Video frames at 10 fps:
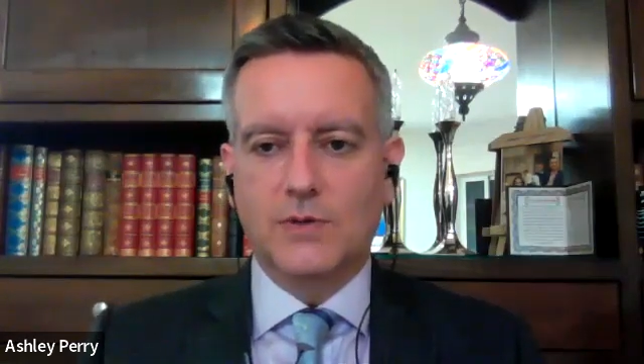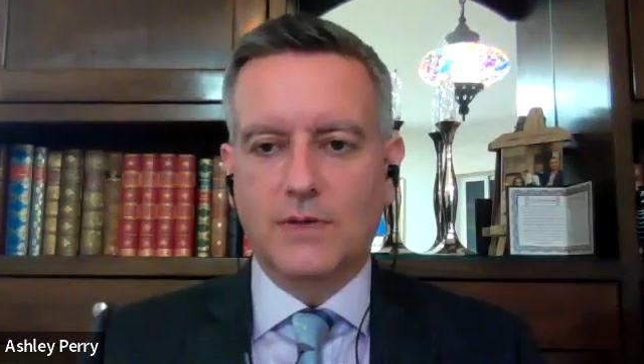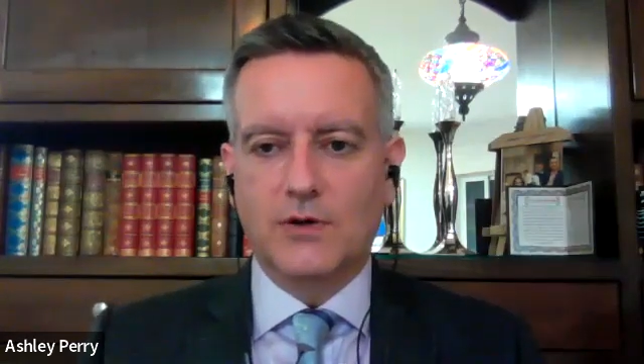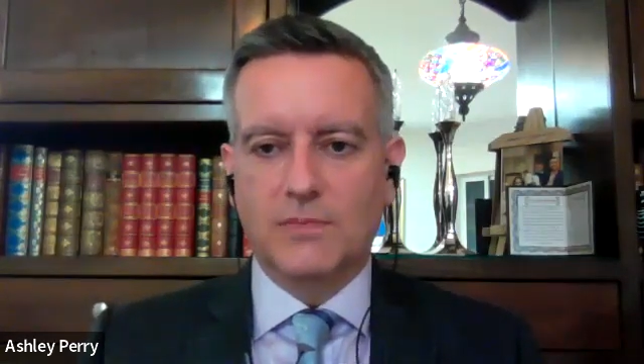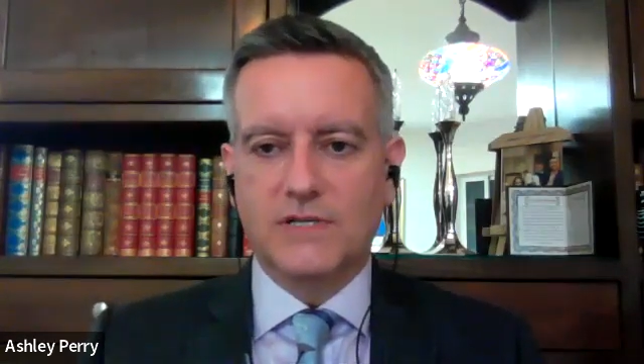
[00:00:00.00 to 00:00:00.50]

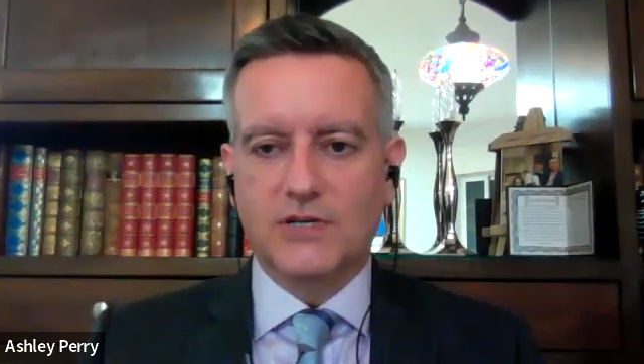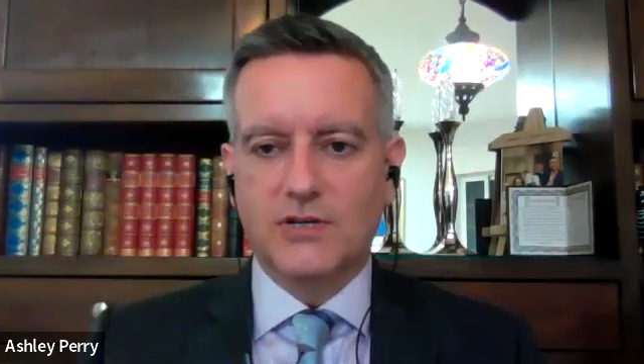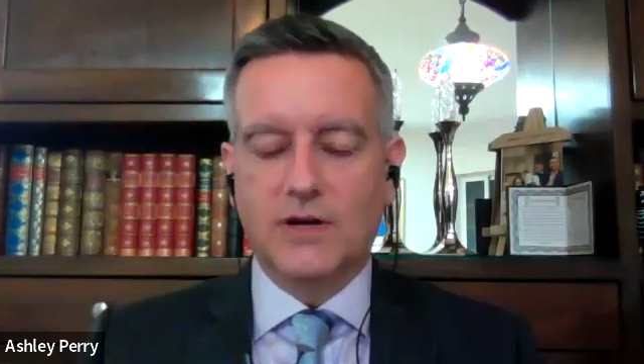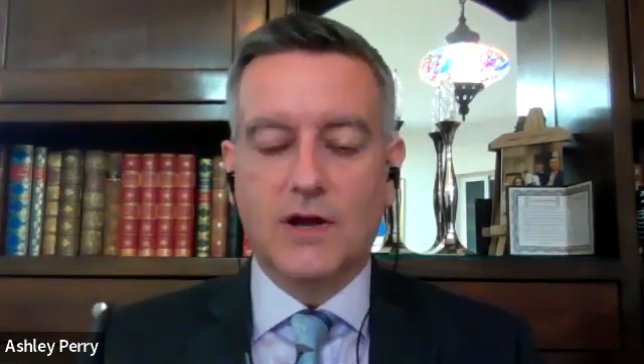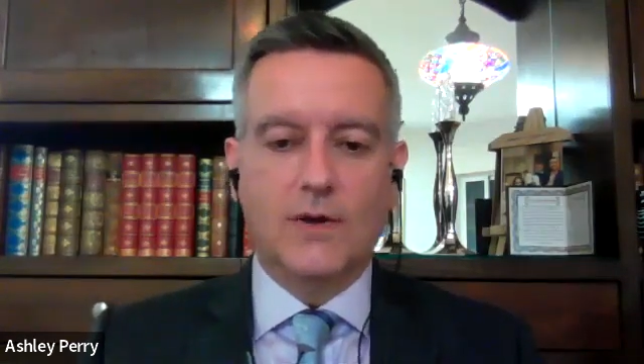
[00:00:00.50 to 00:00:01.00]
between the
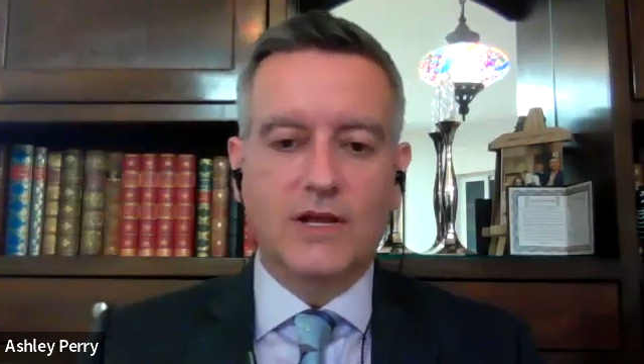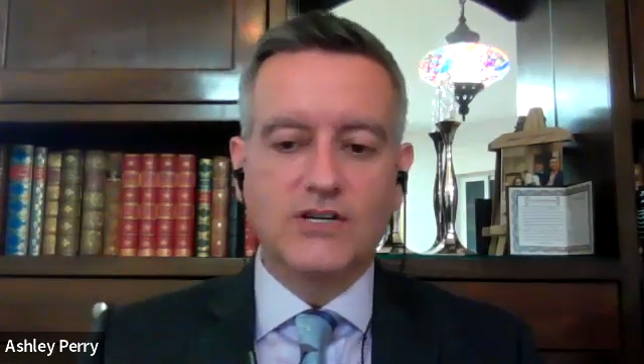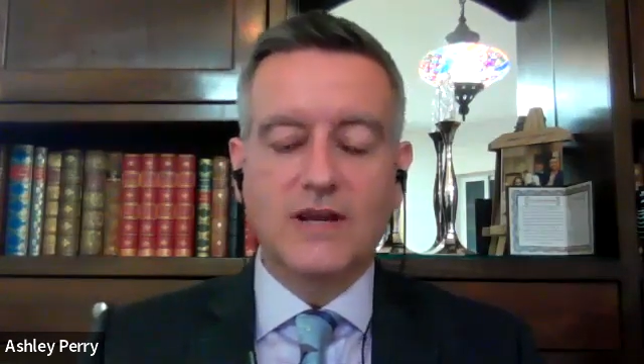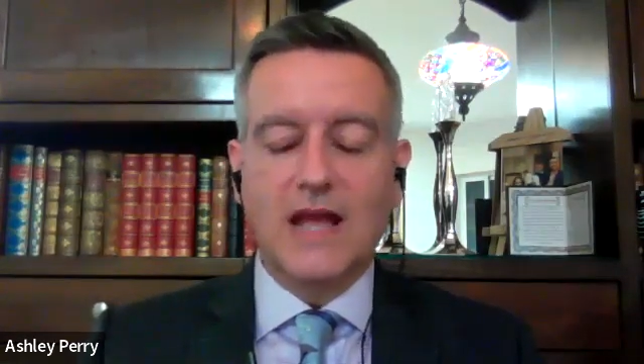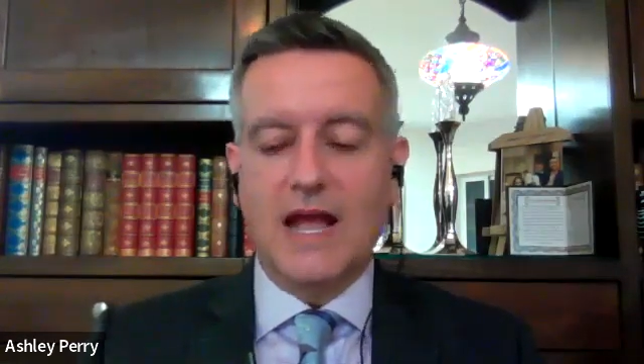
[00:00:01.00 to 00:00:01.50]
opposition and
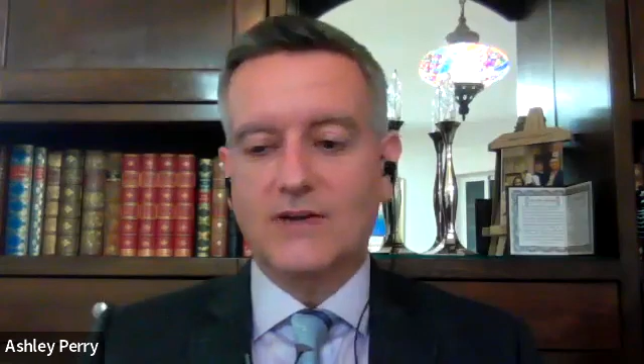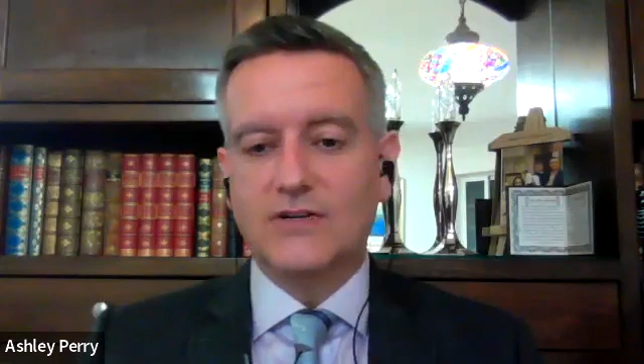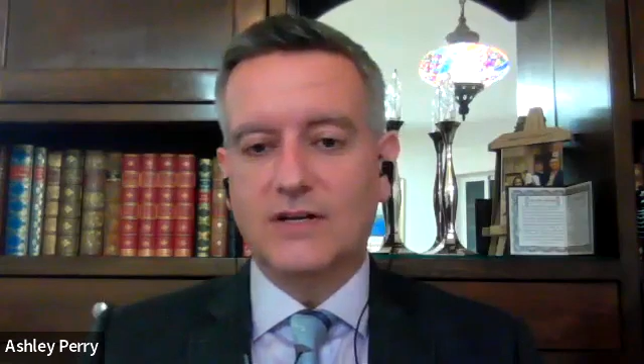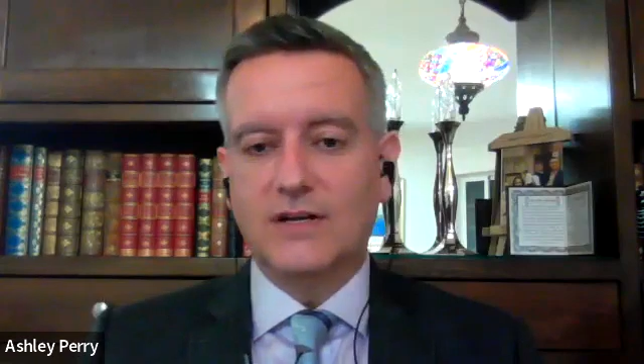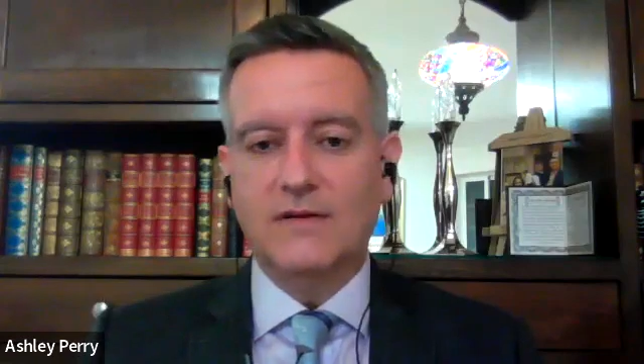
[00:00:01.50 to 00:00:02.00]
coalition.
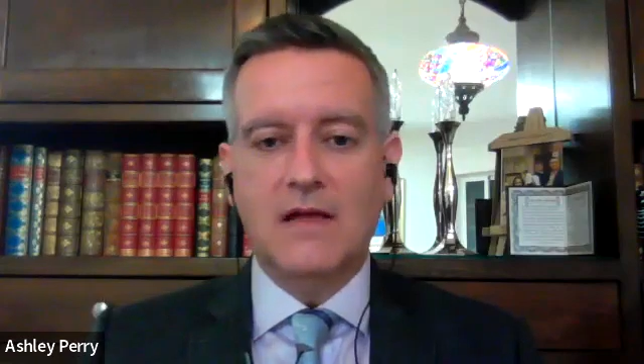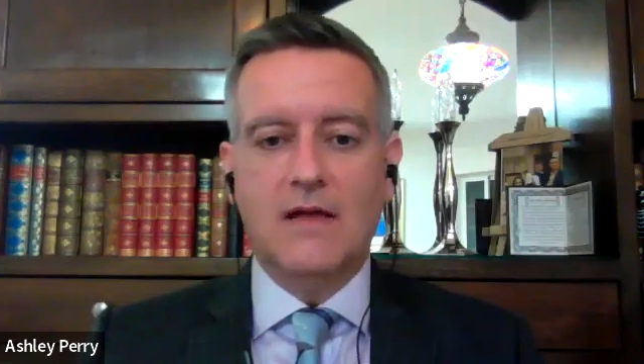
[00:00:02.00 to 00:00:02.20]
Actually,